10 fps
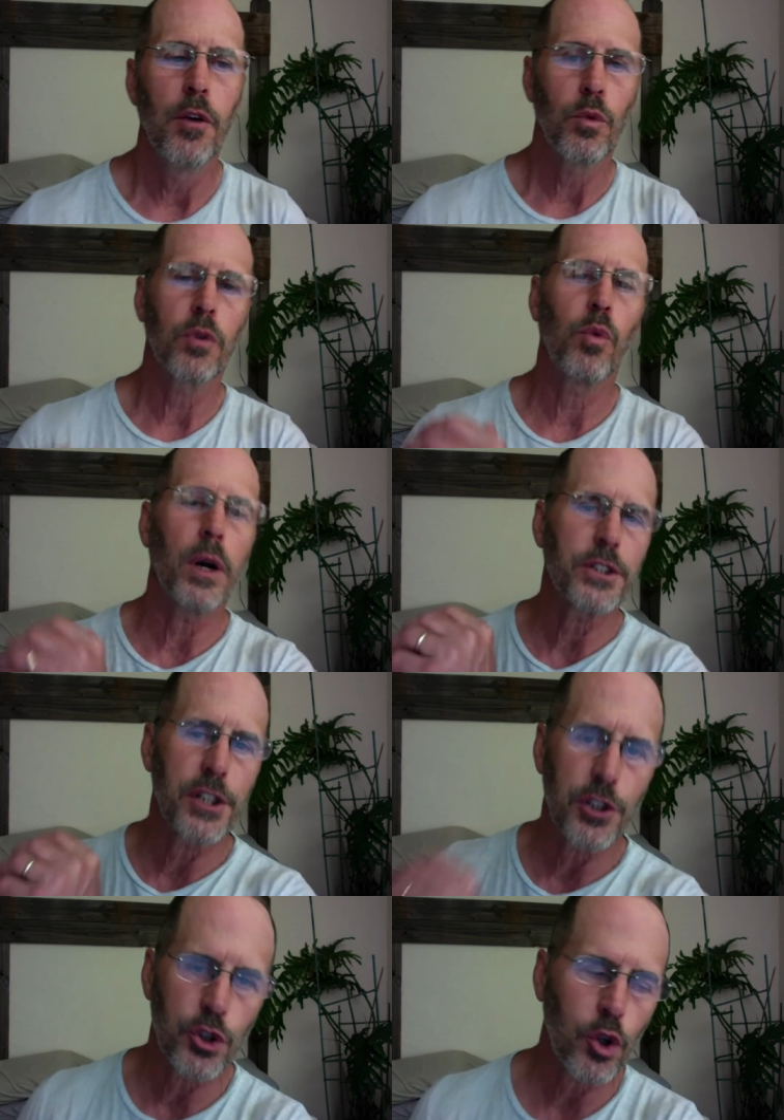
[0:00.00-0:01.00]
We're
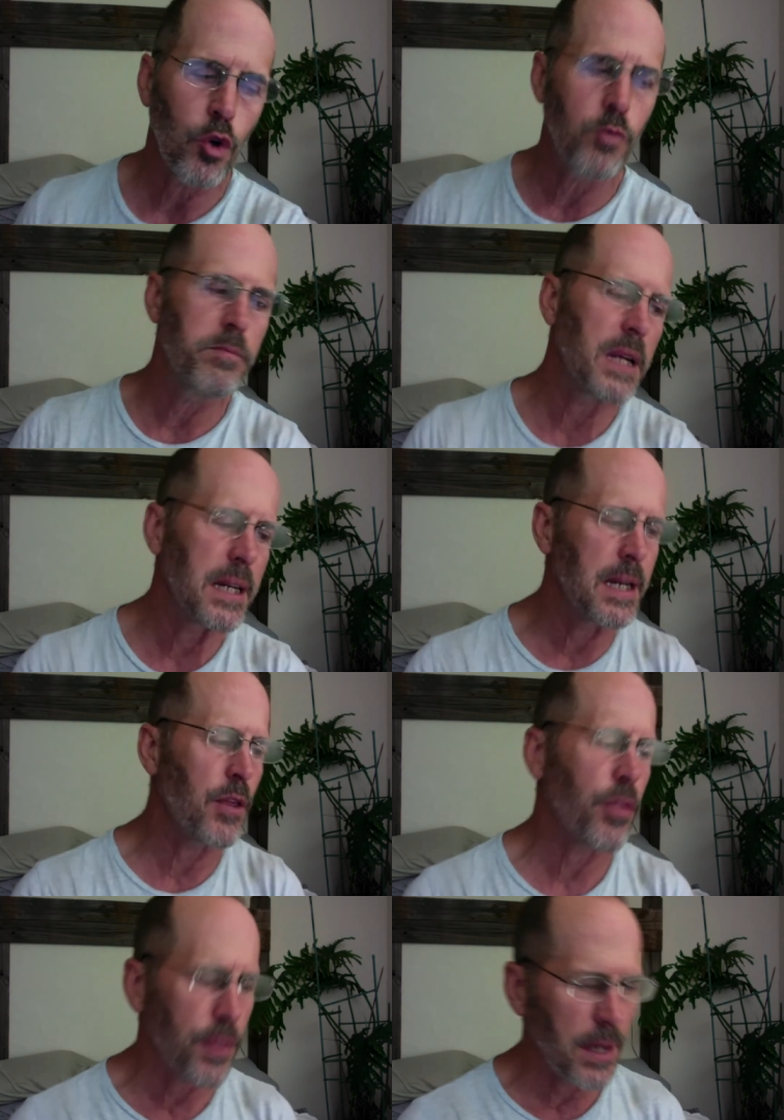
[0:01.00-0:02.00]
watching so many
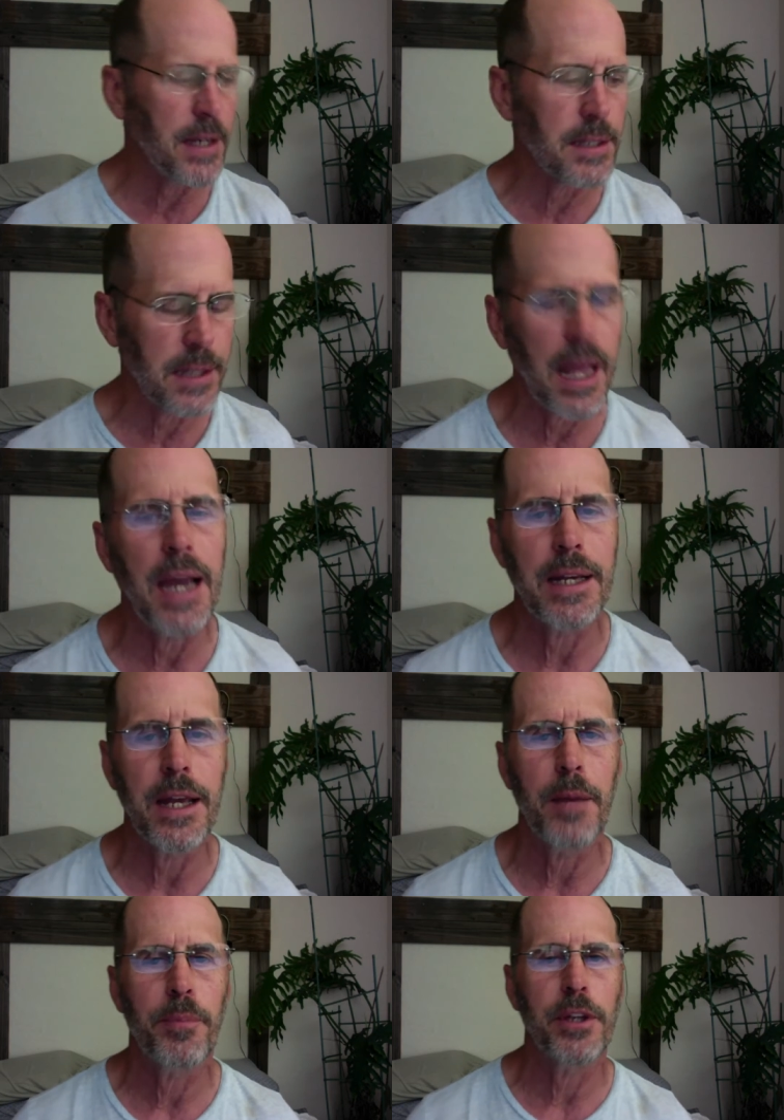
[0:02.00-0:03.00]
things line
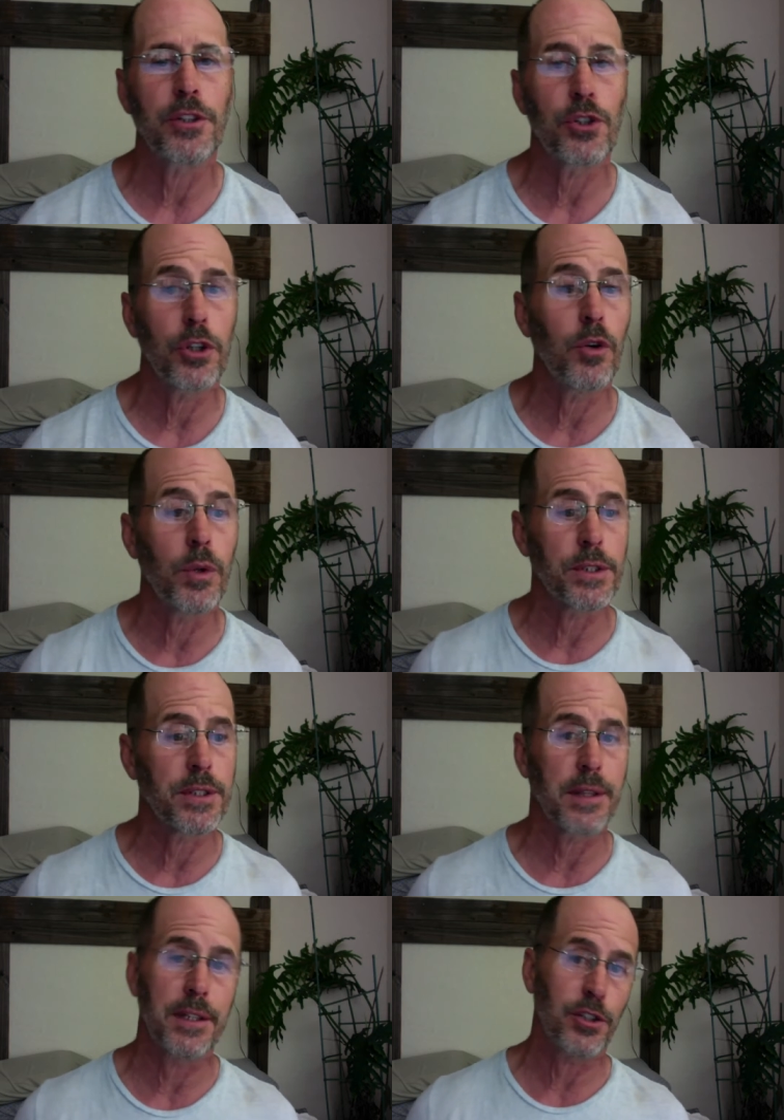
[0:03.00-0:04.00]
up that show us
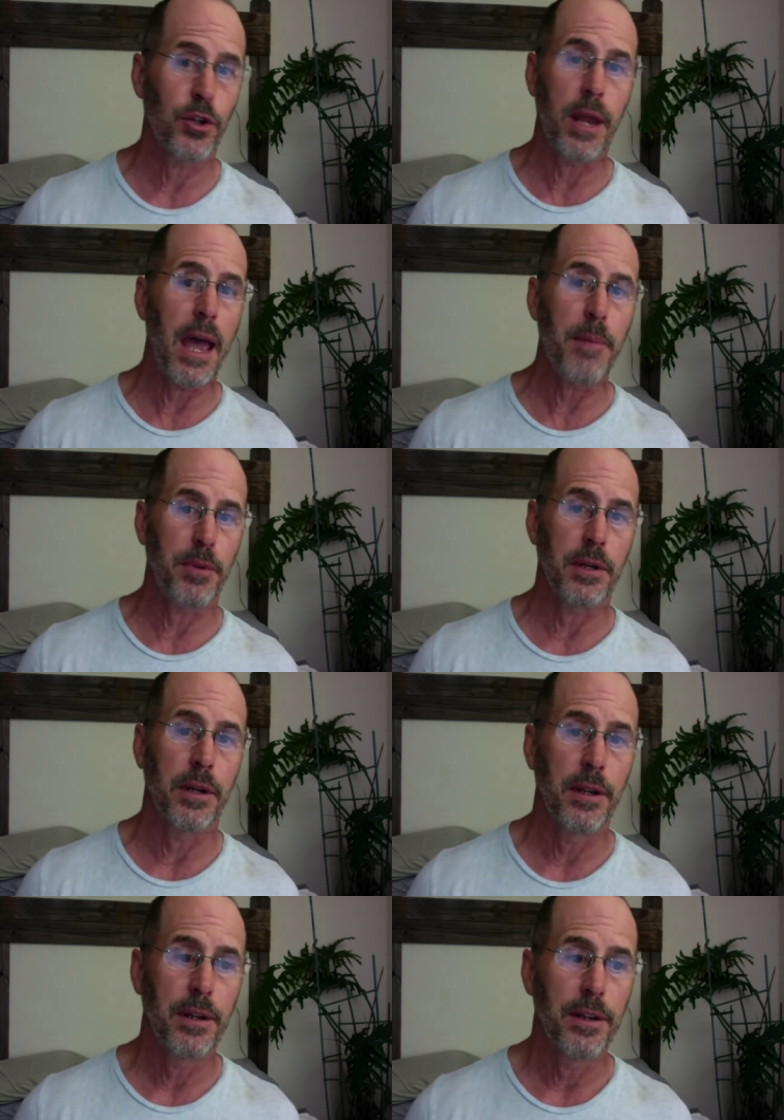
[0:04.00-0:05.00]
that this could happen
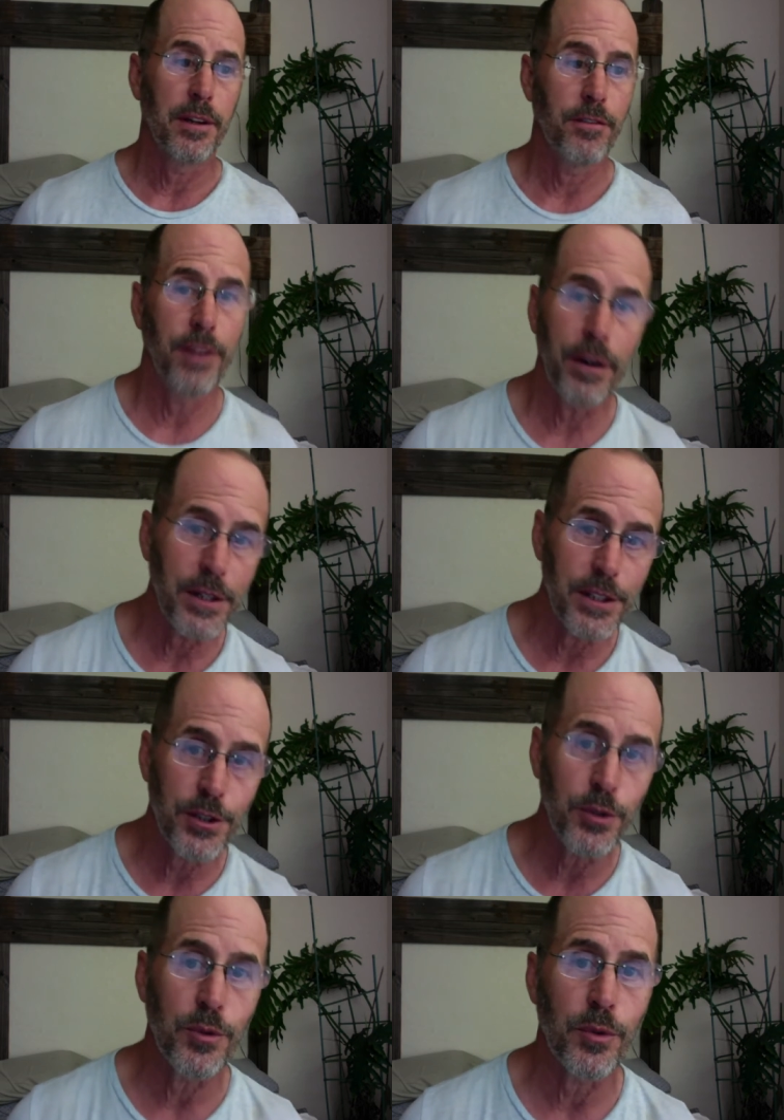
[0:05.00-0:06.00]
very
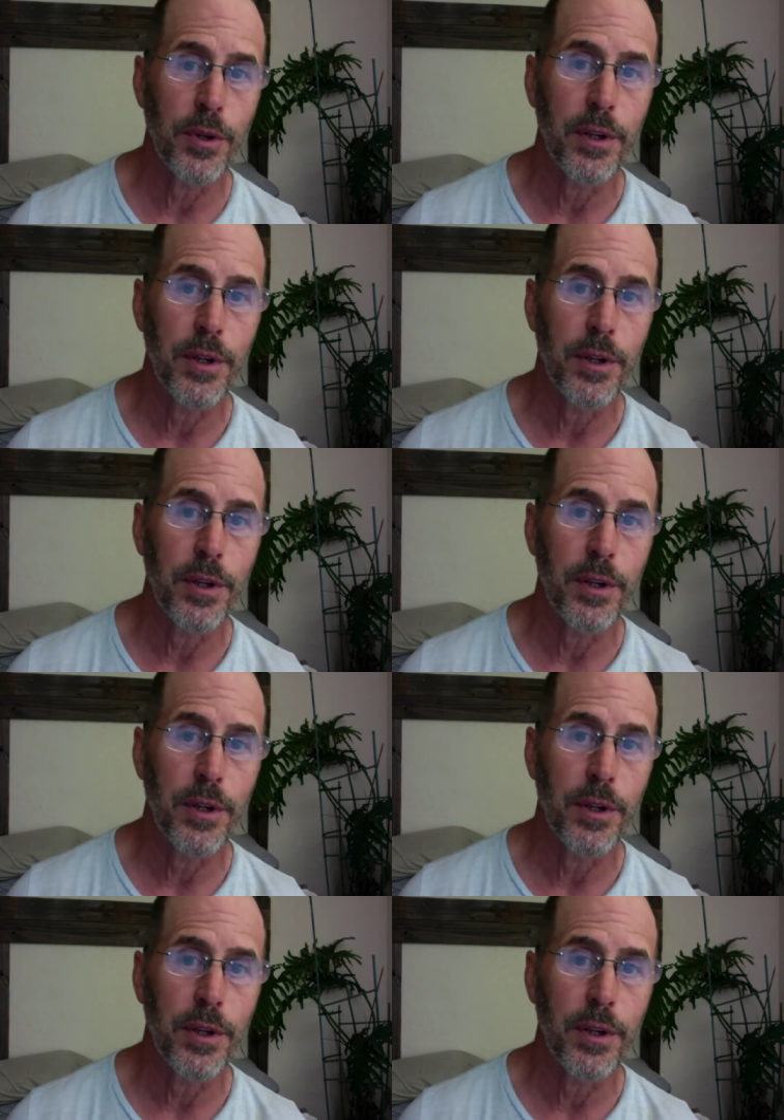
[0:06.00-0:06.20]
soon.